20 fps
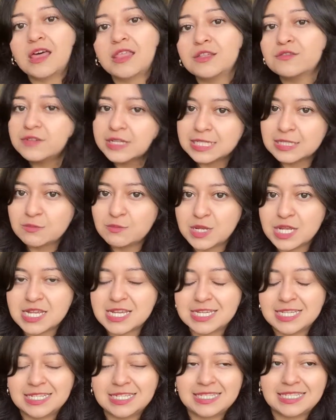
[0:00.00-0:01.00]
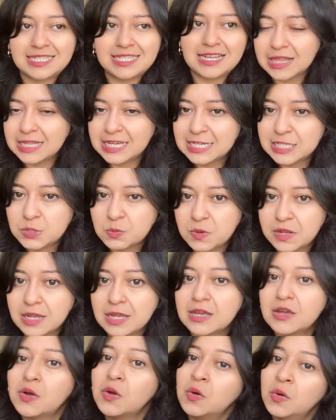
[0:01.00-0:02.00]
The reason being is last week
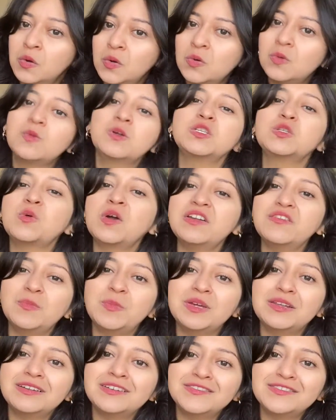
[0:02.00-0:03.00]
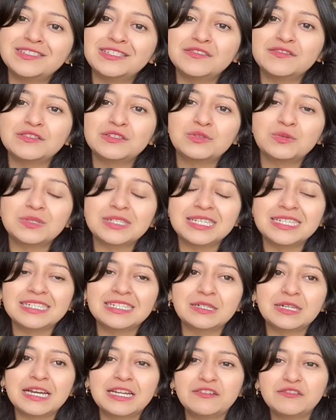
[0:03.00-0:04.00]
was quite a bit of a difficult week, and
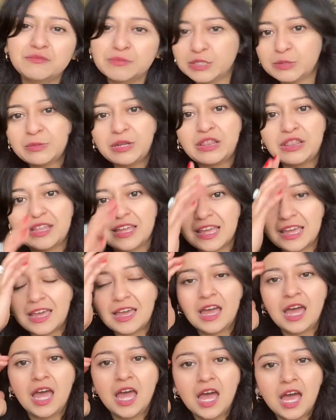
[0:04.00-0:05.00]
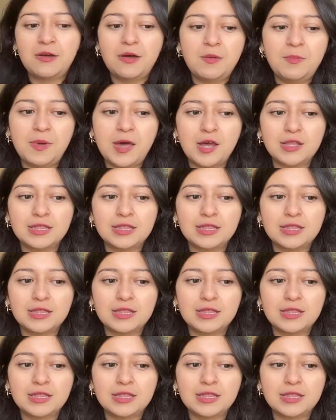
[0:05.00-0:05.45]
it kind of made me think about